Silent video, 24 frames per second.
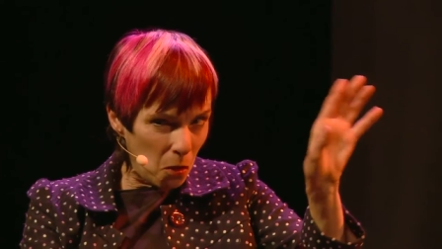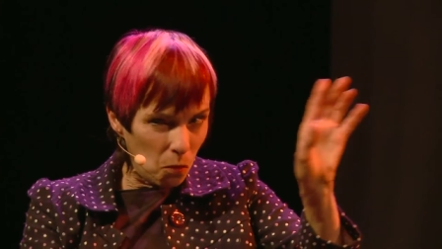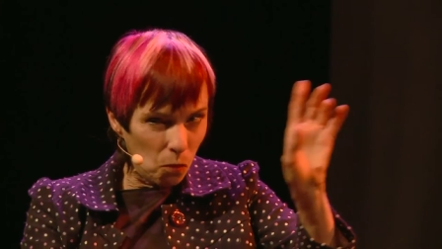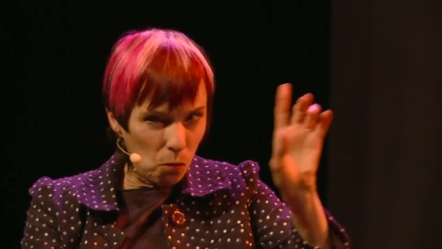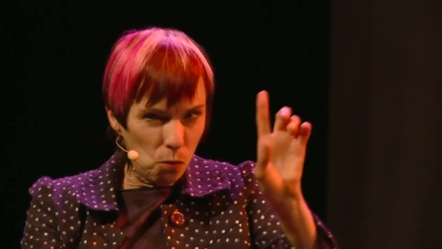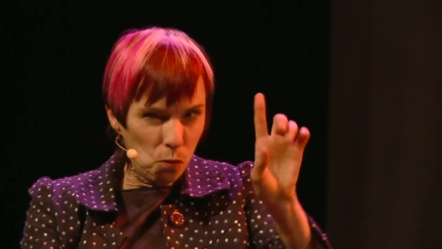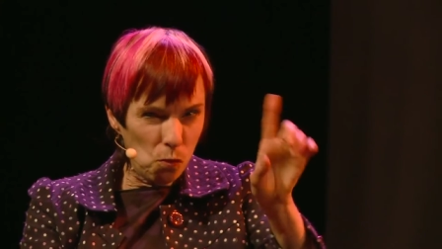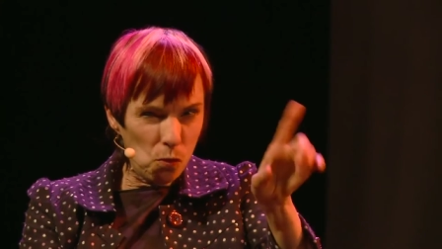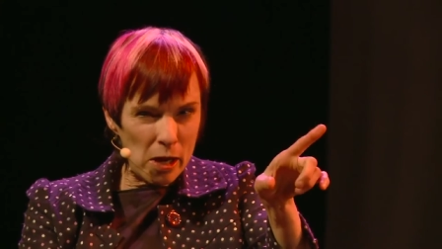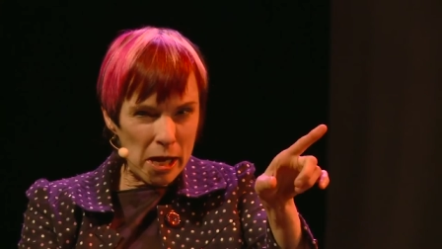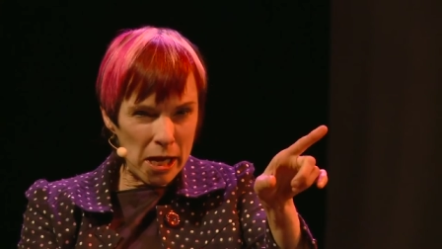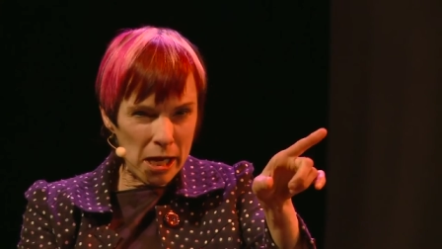
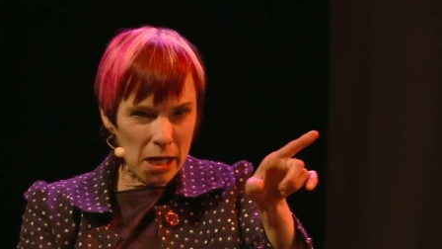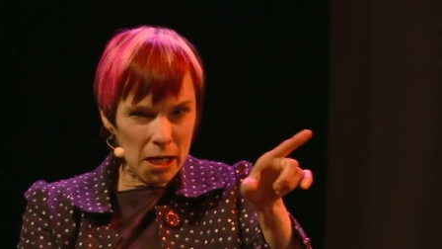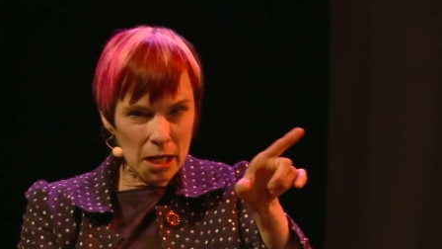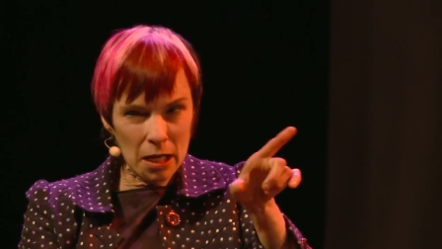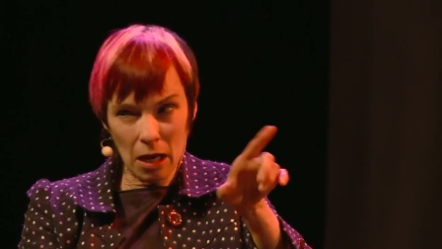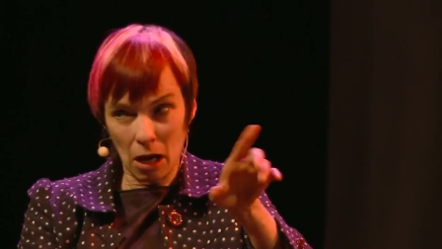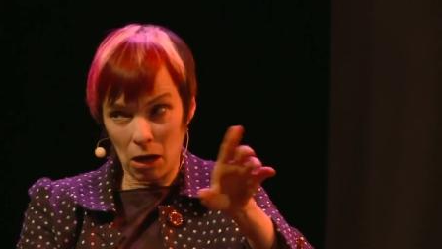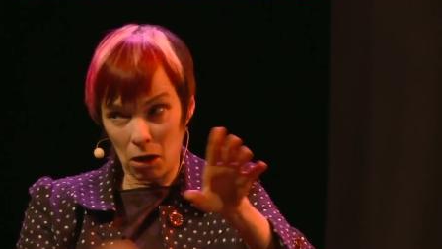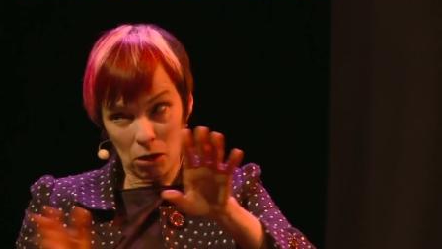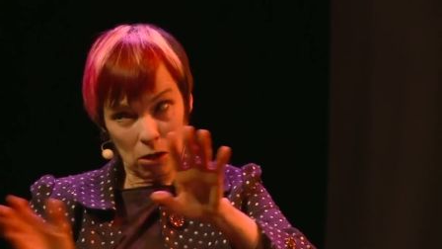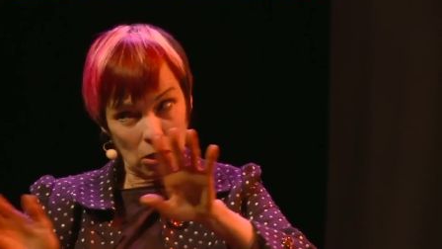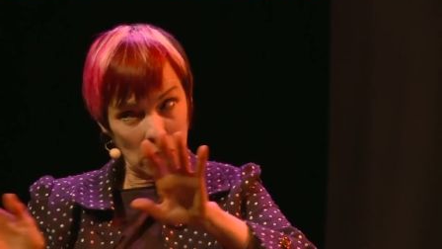We
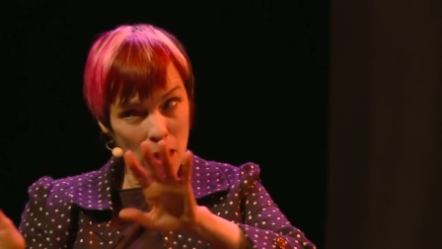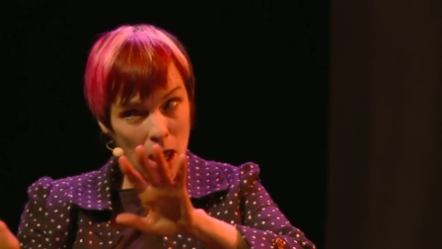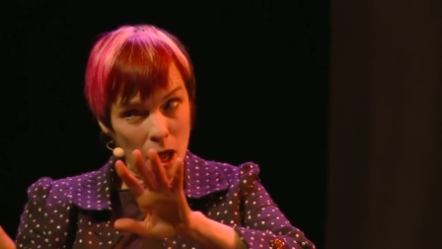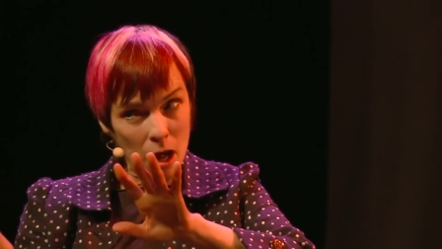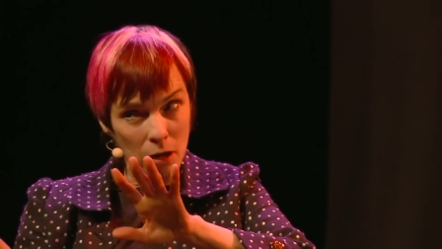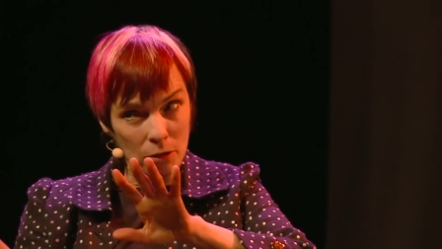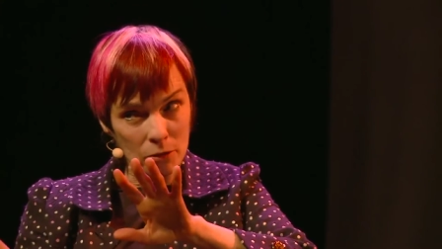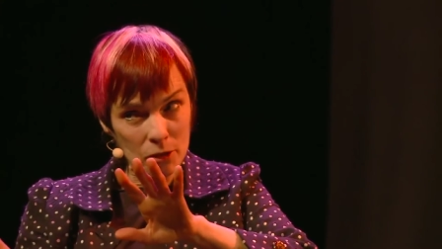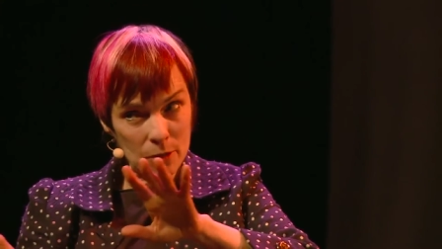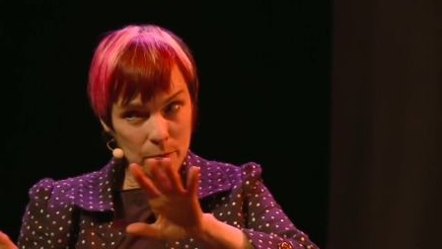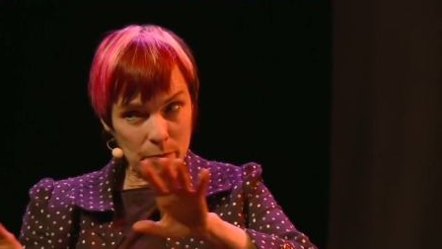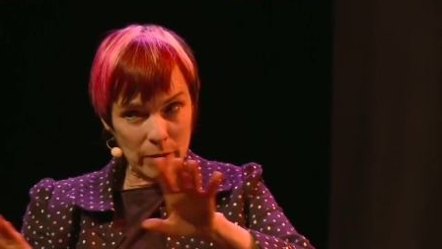are
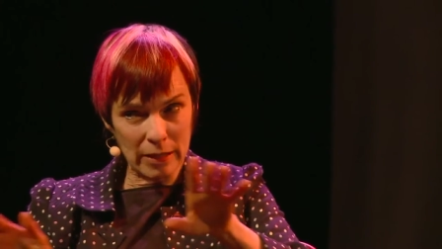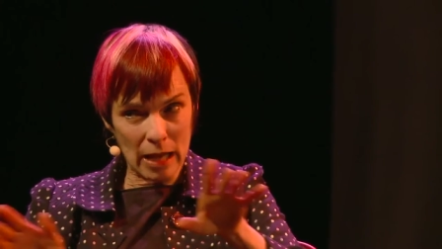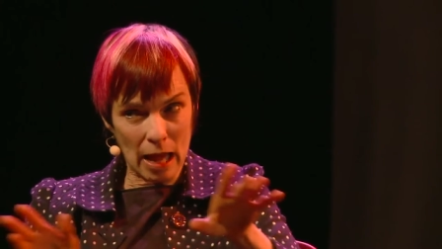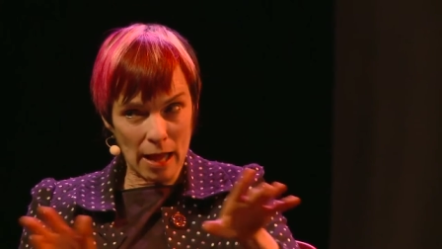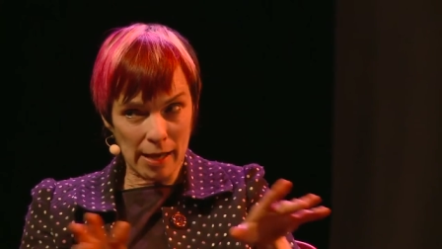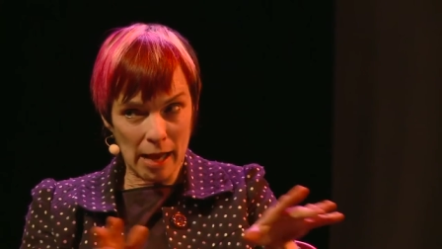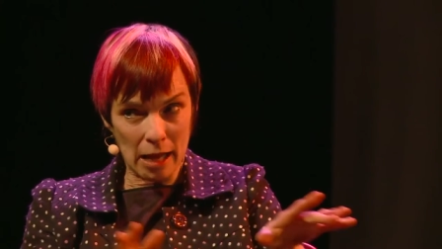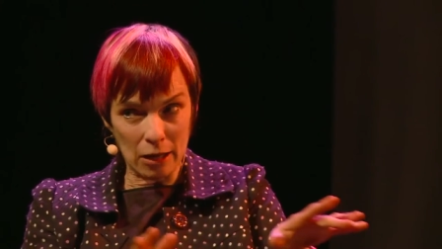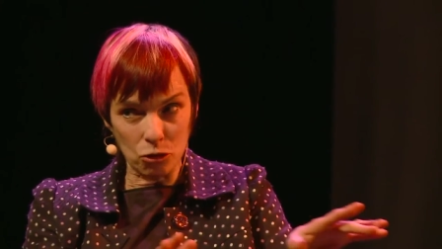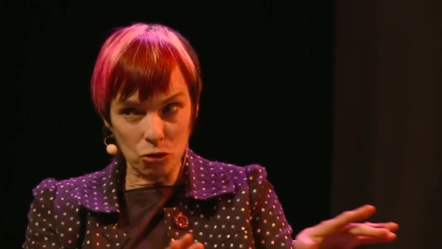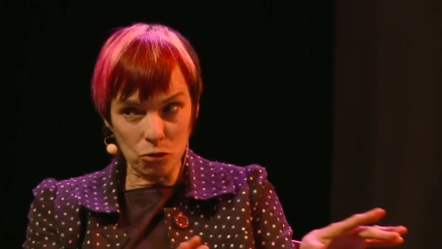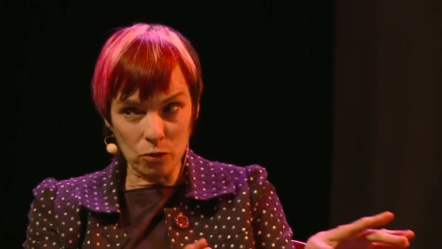close, but
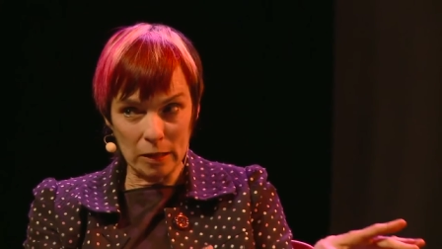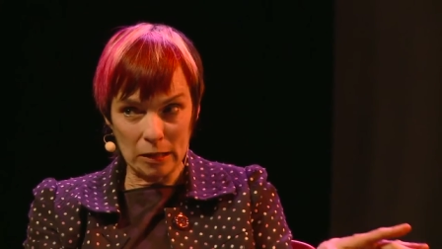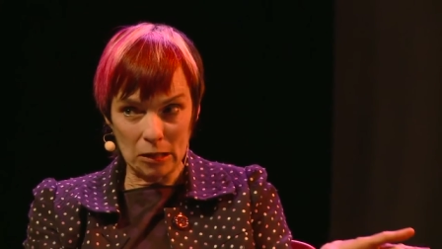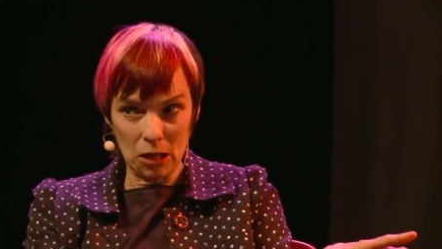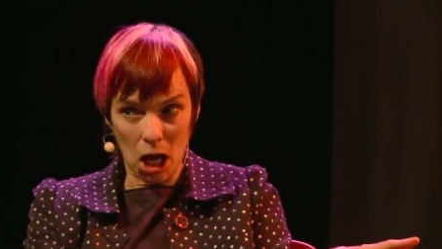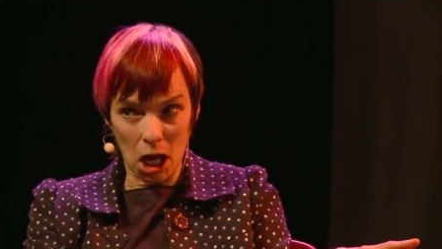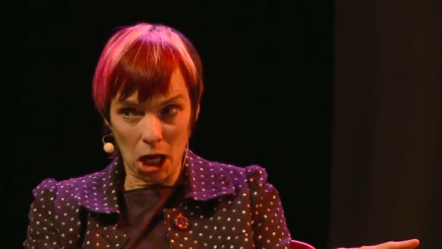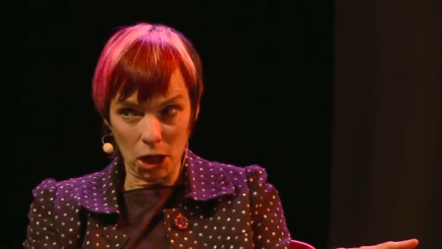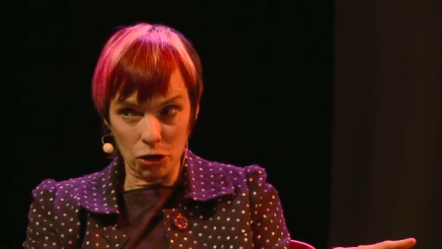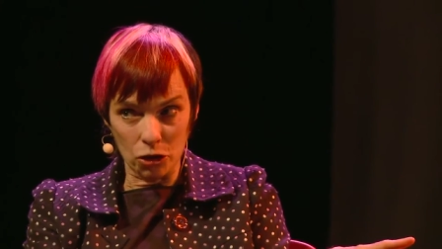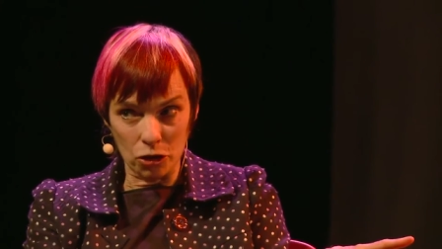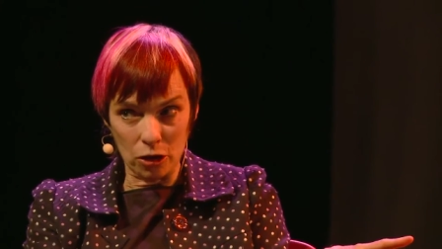not actually
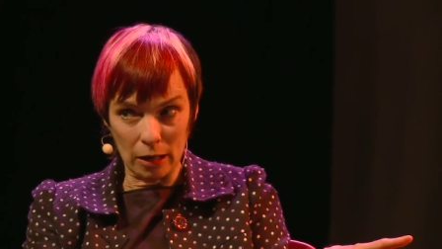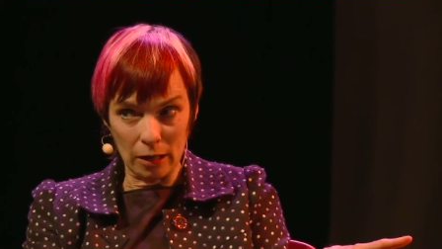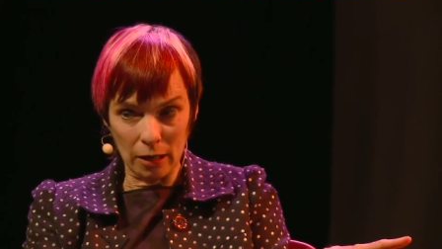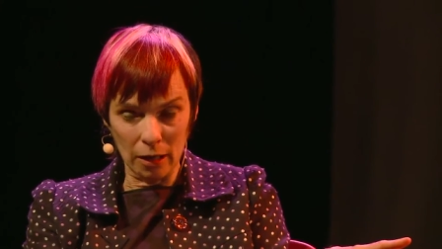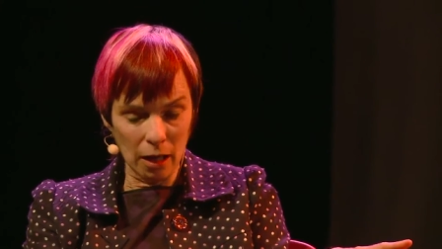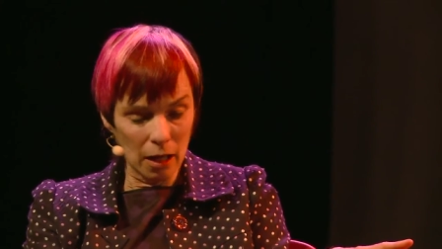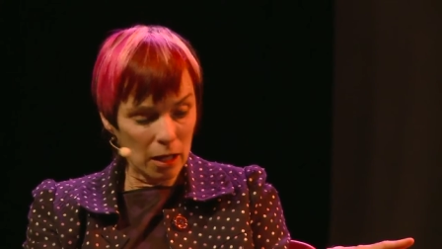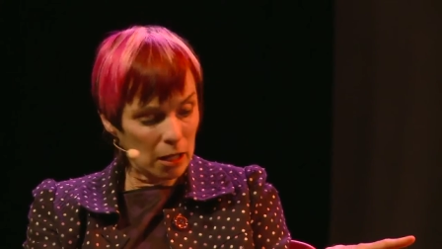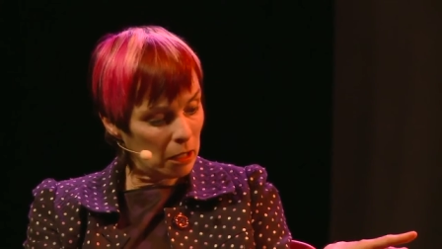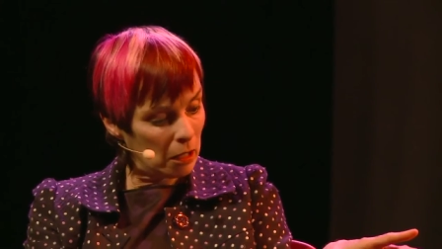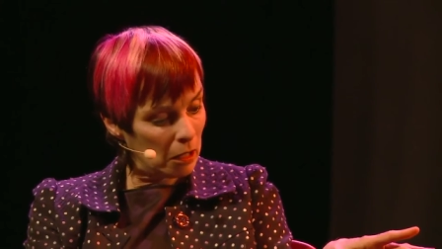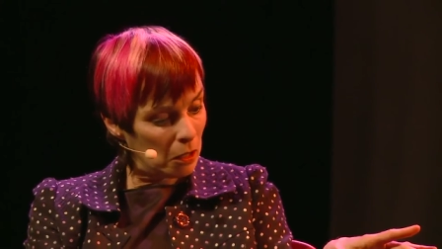
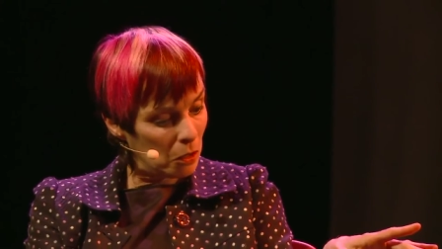touching.